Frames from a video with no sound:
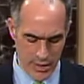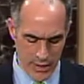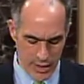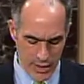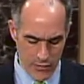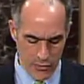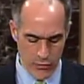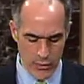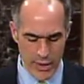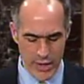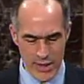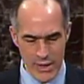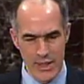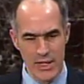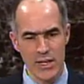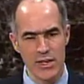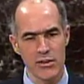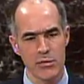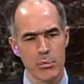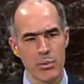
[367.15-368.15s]
If we at
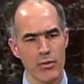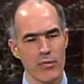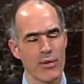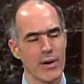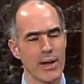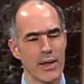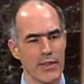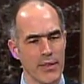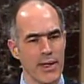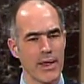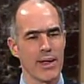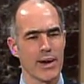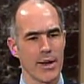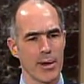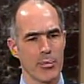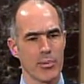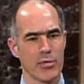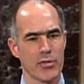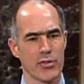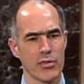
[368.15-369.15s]
least provide that
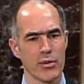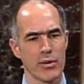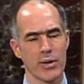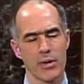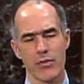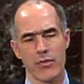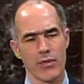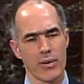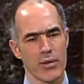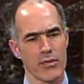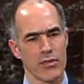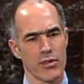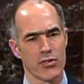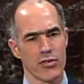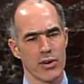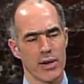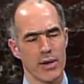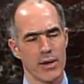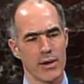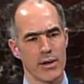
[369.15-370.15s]
opportunity for every
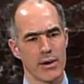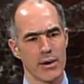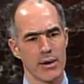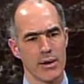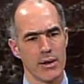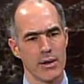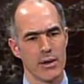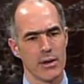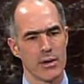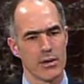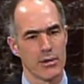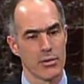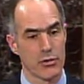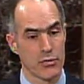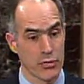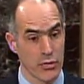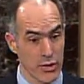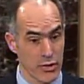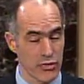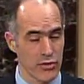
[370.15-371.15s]
child,
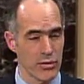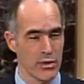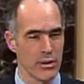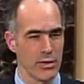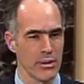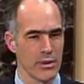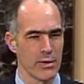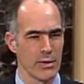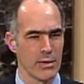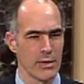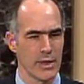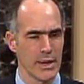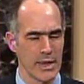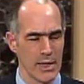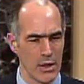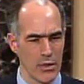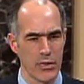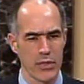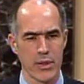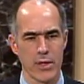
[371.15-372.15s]
nutrition,
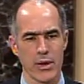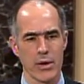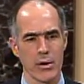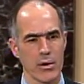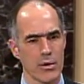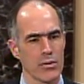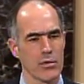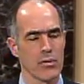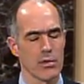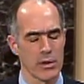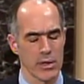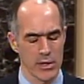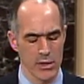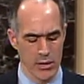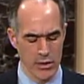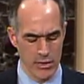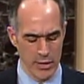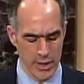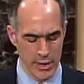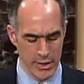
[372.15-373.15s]
health care, and early
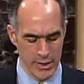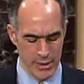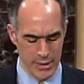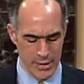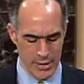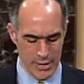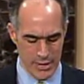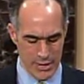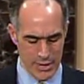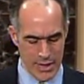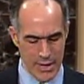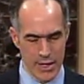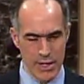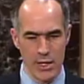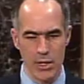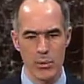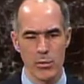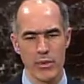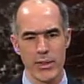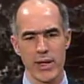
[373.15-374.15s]
learning, not
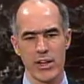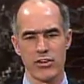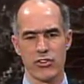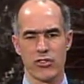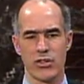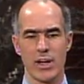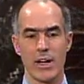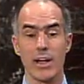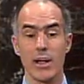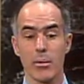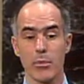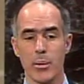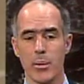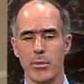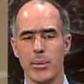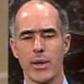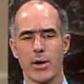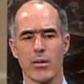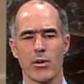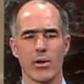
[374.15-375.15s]
only will that child be
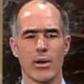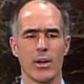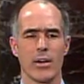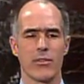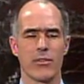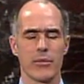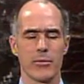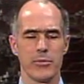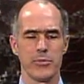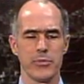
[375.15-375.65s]
better off,